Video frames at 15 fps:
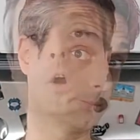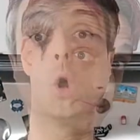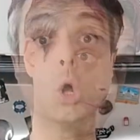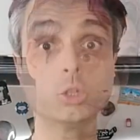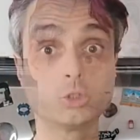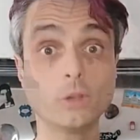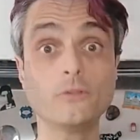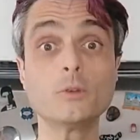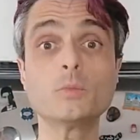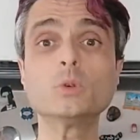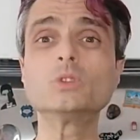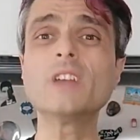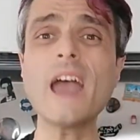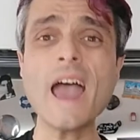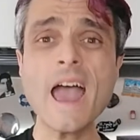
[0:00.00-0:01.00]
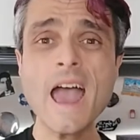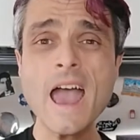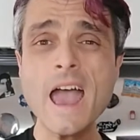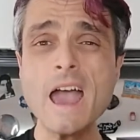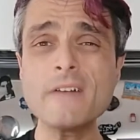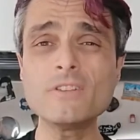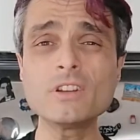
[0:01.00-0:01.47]
Also, if you put
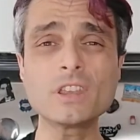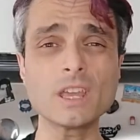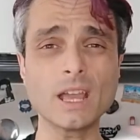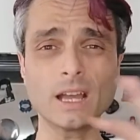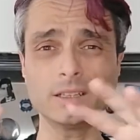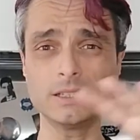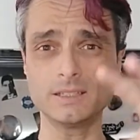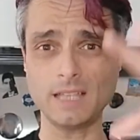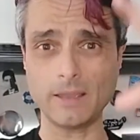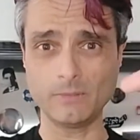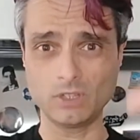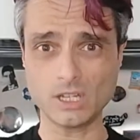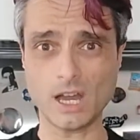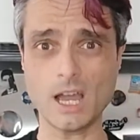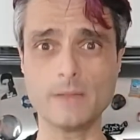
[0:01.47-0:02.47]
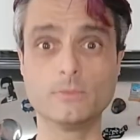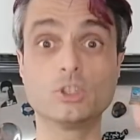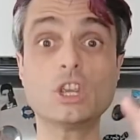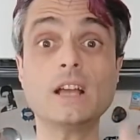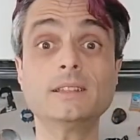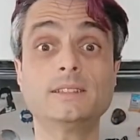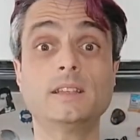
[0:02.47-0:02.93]
everything at the same time,
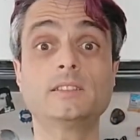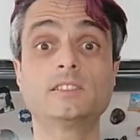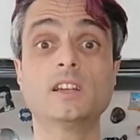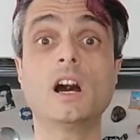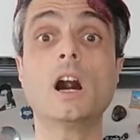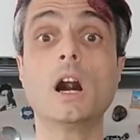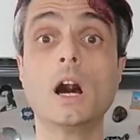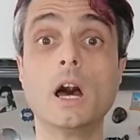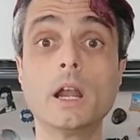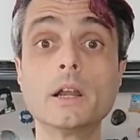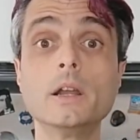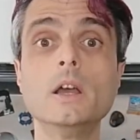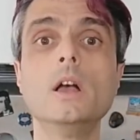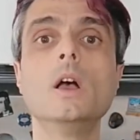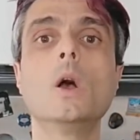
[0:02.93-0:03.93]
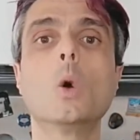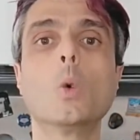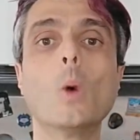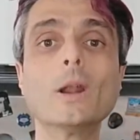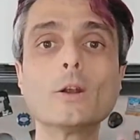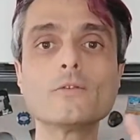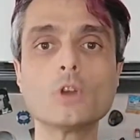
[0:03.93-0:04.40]
chances are
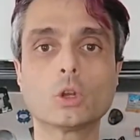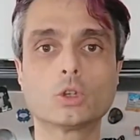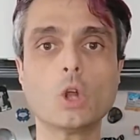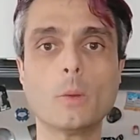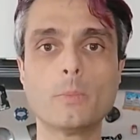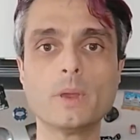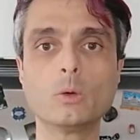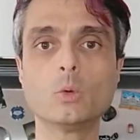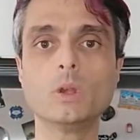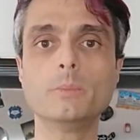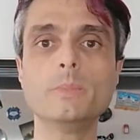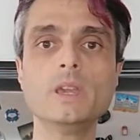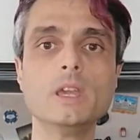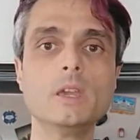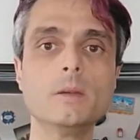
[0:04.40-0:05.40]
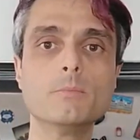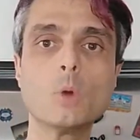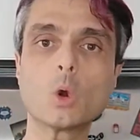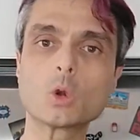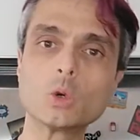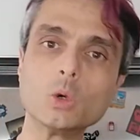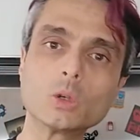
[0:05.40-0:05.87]
one of your toppings will be
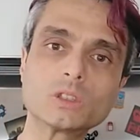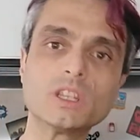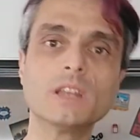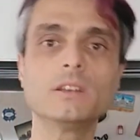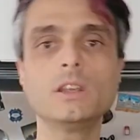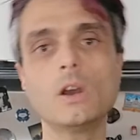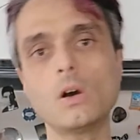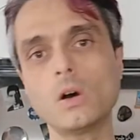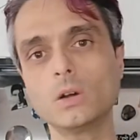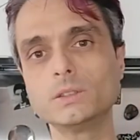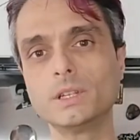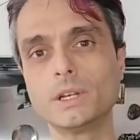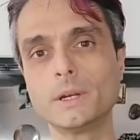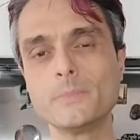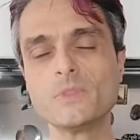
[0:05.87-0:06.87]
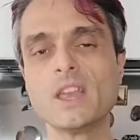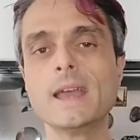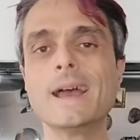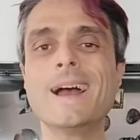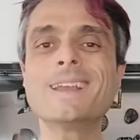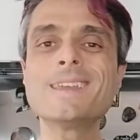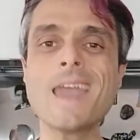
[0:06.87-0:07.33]
more cooked than the other.
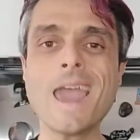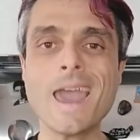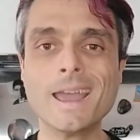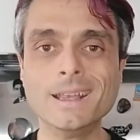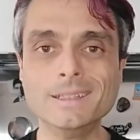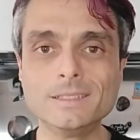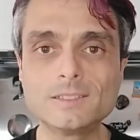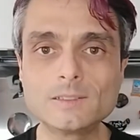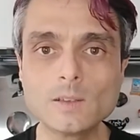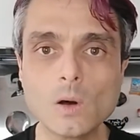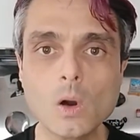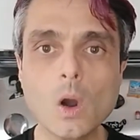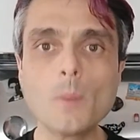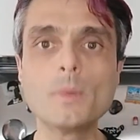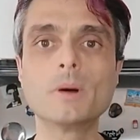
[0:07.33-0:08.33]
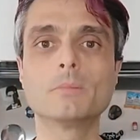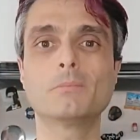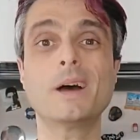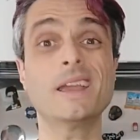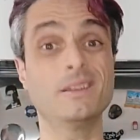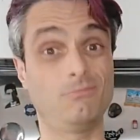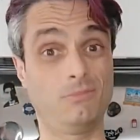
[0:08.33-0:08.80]
Again, some
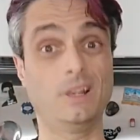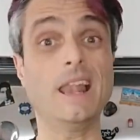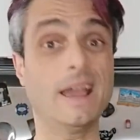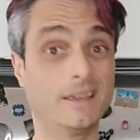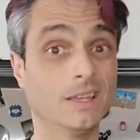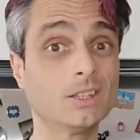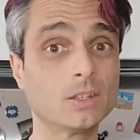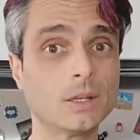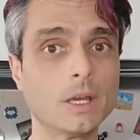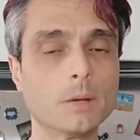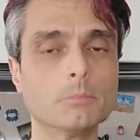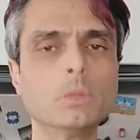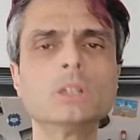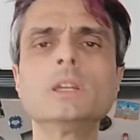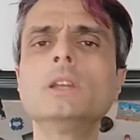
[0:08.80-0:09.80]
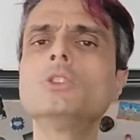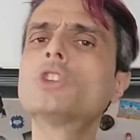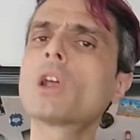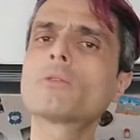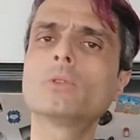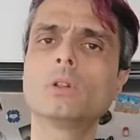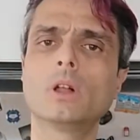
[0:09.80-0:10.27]
might like it, but in
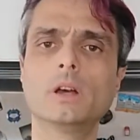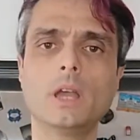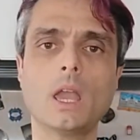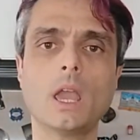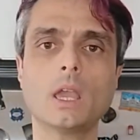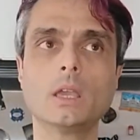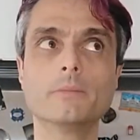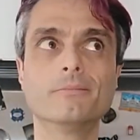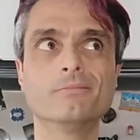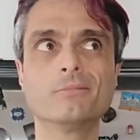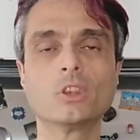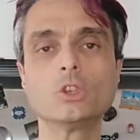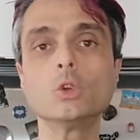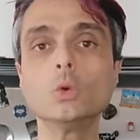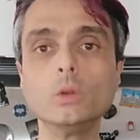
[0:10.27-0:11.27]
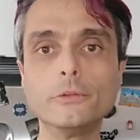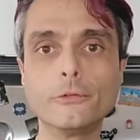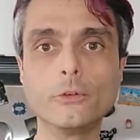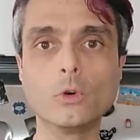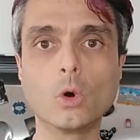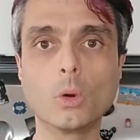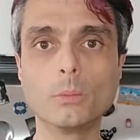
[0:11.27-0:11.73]
general, a
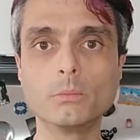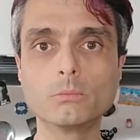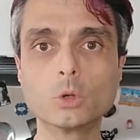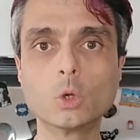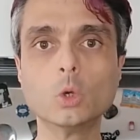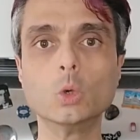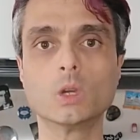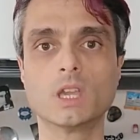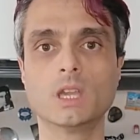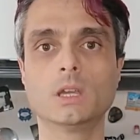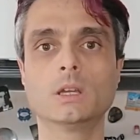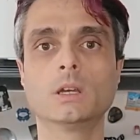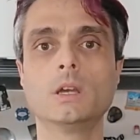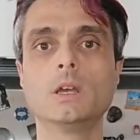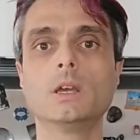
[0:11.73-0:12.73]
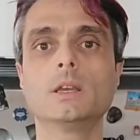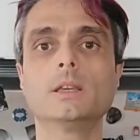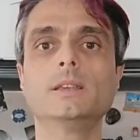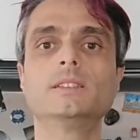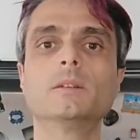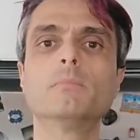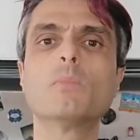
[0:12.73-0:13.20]
uniform cooking
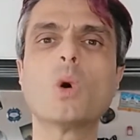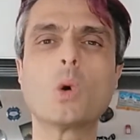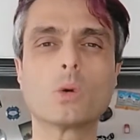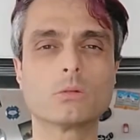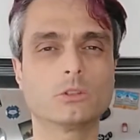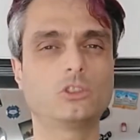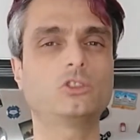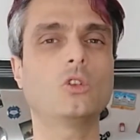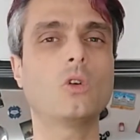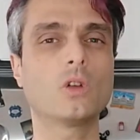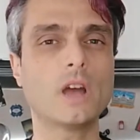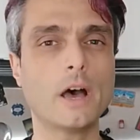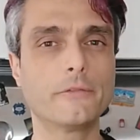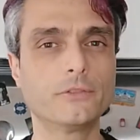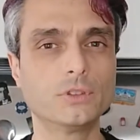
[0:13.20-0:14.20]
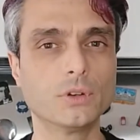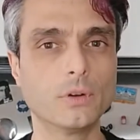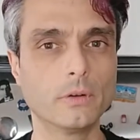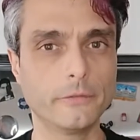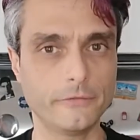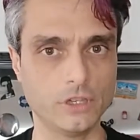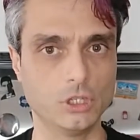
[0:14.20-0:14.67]
is a more sought
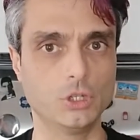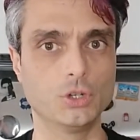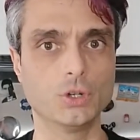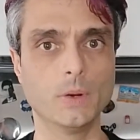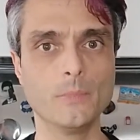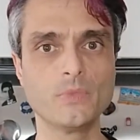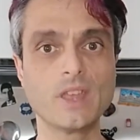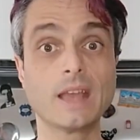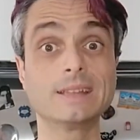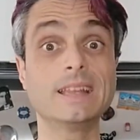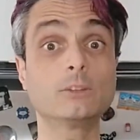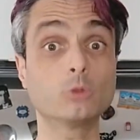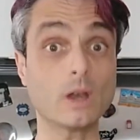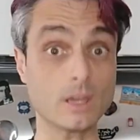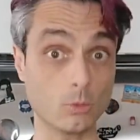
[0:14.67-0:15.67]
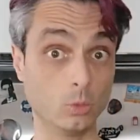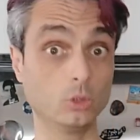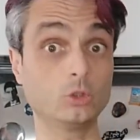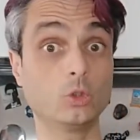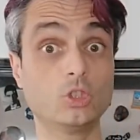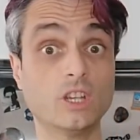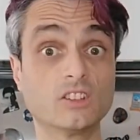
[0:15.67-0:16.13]
after feature. That's why I would
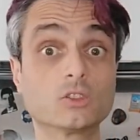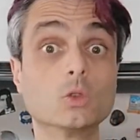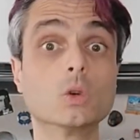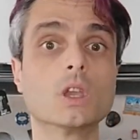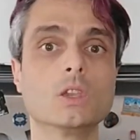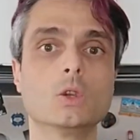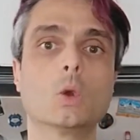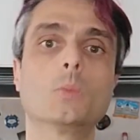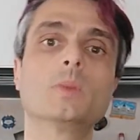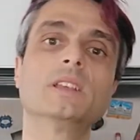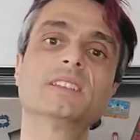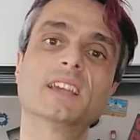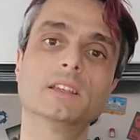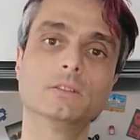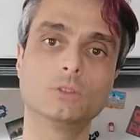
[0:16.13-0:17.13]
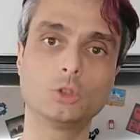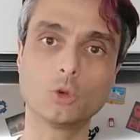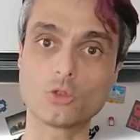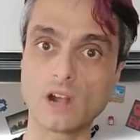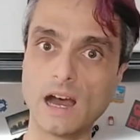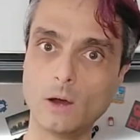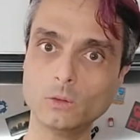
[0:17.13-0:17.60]
suggest cooking your pizza in 2
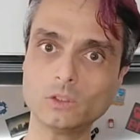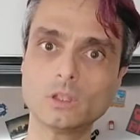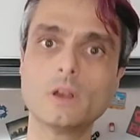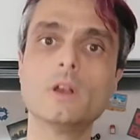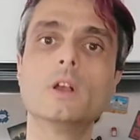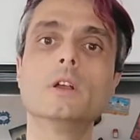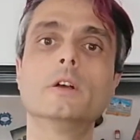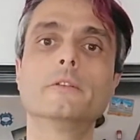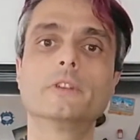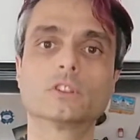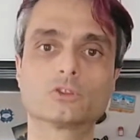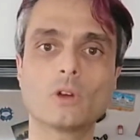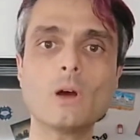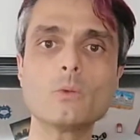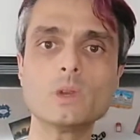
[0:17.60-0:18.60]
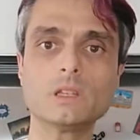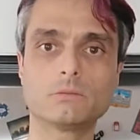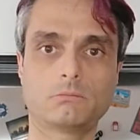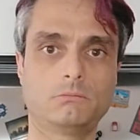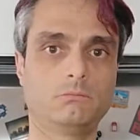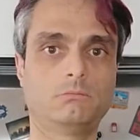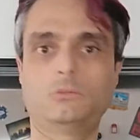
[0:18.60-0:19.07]
rounds. First round with
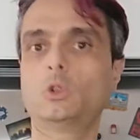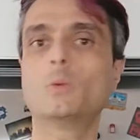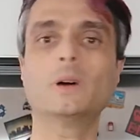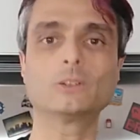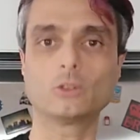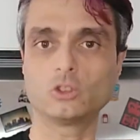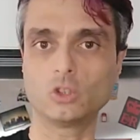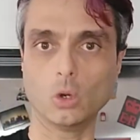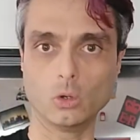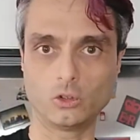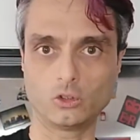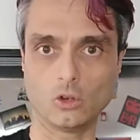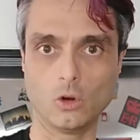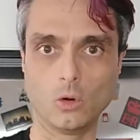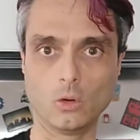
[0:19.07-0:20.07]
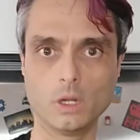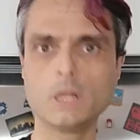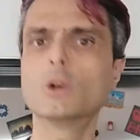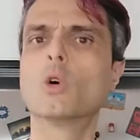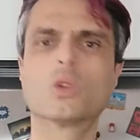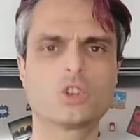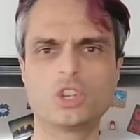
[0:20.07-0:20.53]
tomato sauce
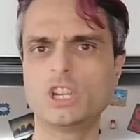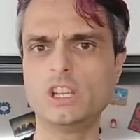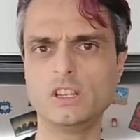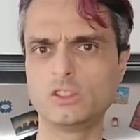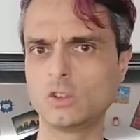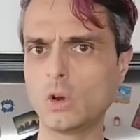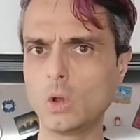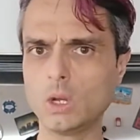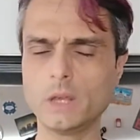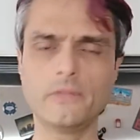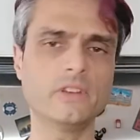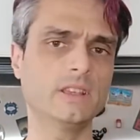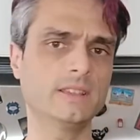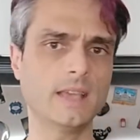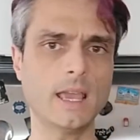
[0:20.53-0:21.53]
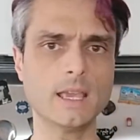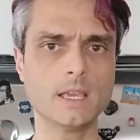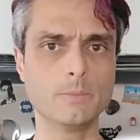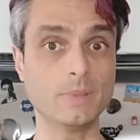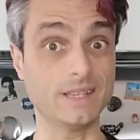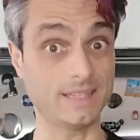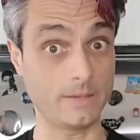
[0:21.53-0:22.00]
only, or cheese only if it's
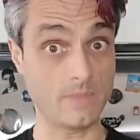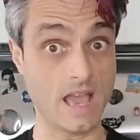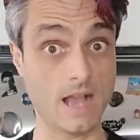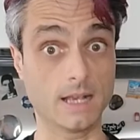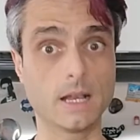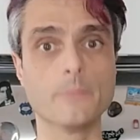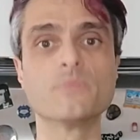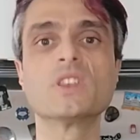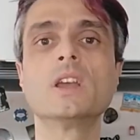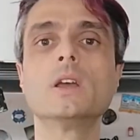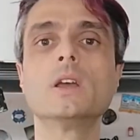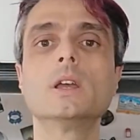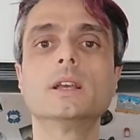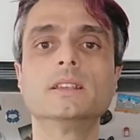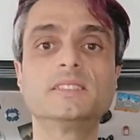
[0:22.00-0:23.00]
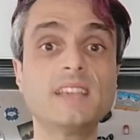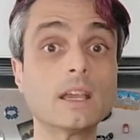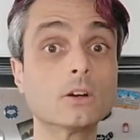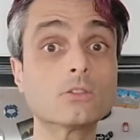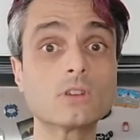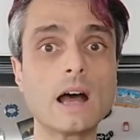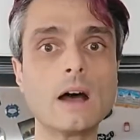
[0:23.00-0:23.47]
a pizza bianca.
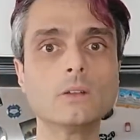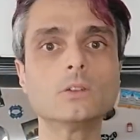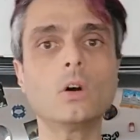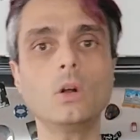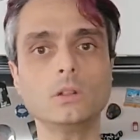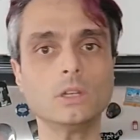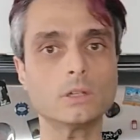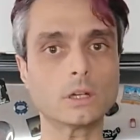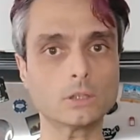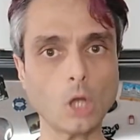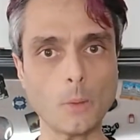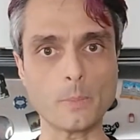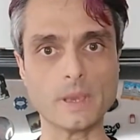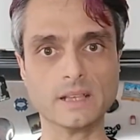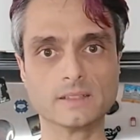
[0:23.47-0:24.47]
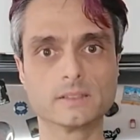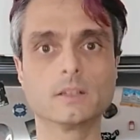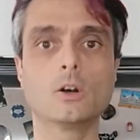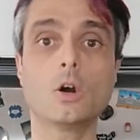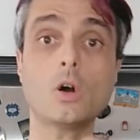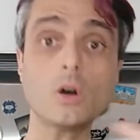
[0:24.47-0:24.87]
Second round, all the other toppings.